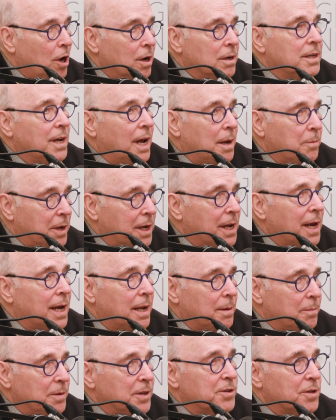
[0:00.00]
a long time. You
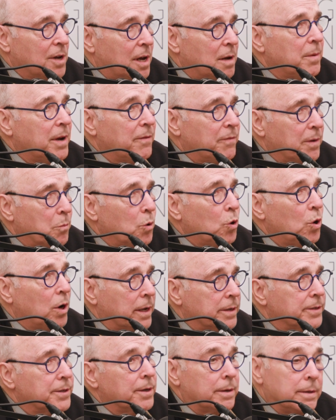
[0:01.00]
got up and you saw him every
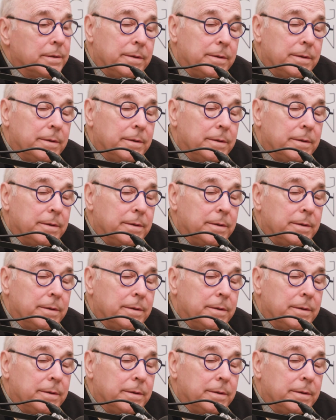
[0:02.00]
morning. So